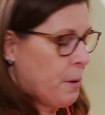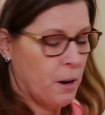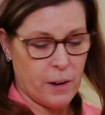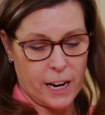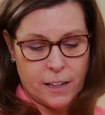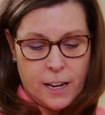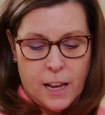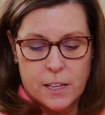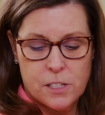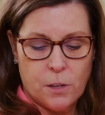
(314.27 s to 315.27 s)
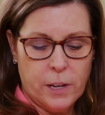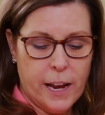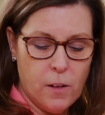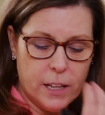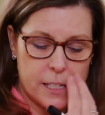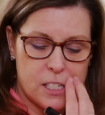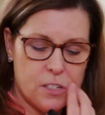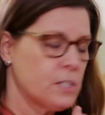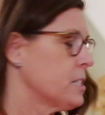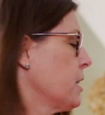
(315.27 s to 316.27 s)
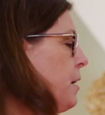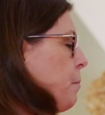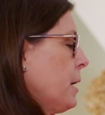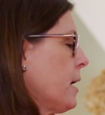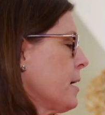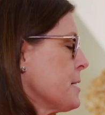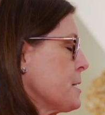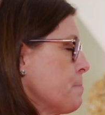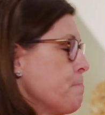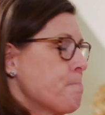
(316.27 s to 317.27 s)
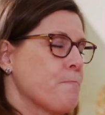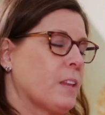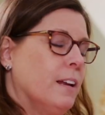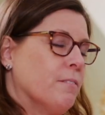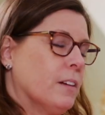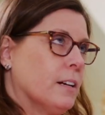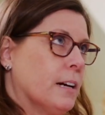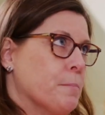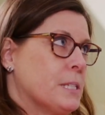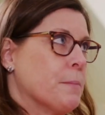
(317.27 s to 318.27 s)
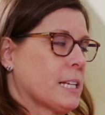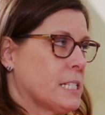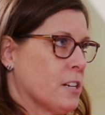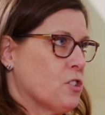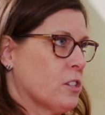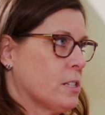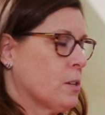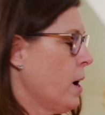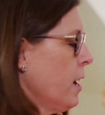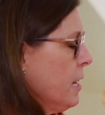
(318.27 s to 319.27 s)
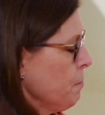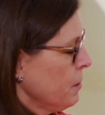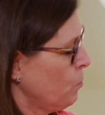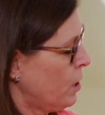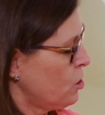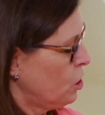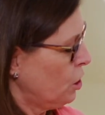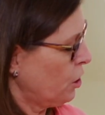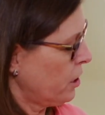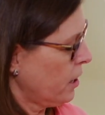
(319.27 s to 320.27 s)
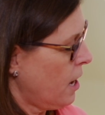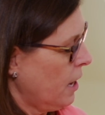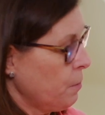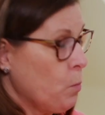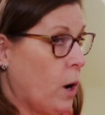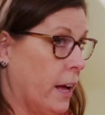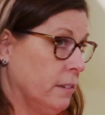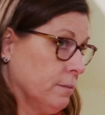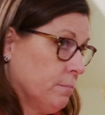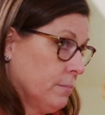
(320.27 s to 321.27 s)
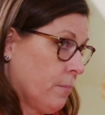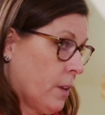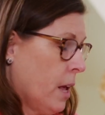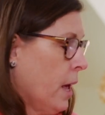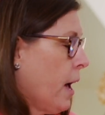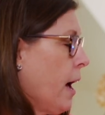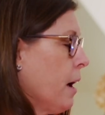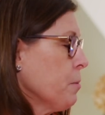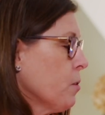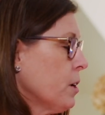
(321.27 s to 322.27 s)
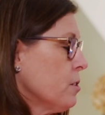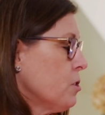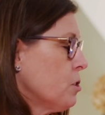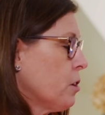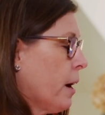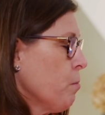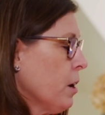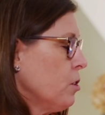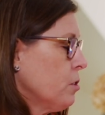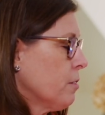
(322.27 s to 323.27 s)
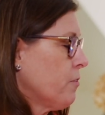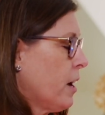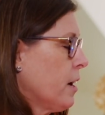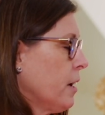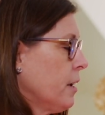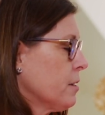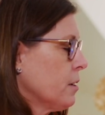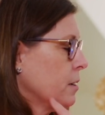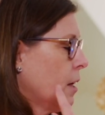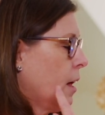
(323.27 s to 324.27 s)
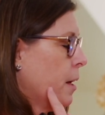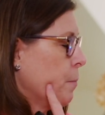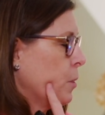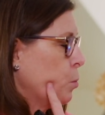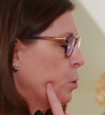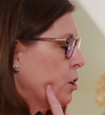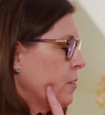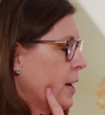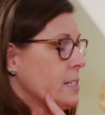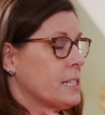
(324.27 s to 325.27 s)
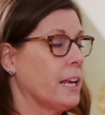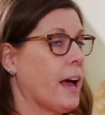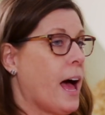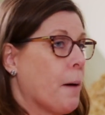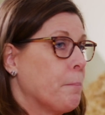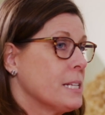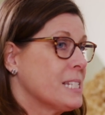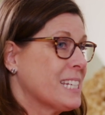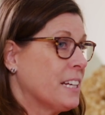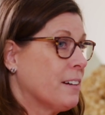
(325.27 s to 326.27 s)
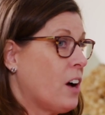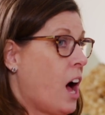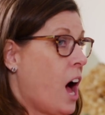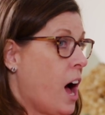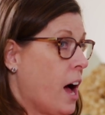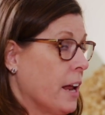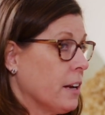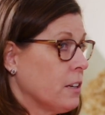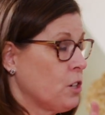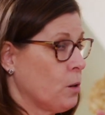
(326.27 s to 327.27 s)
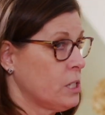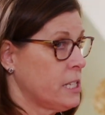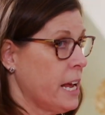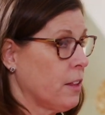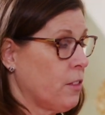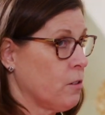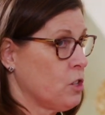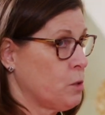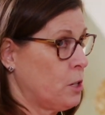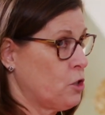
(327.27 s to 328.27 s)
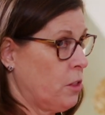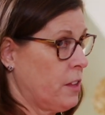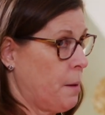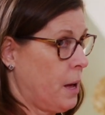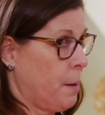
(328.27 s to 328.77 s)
All right. So now let's do some and some extensions. So want you to look at column 1. I want you to find the word that's the opposite of on. Don't say it though, just put your thumb up.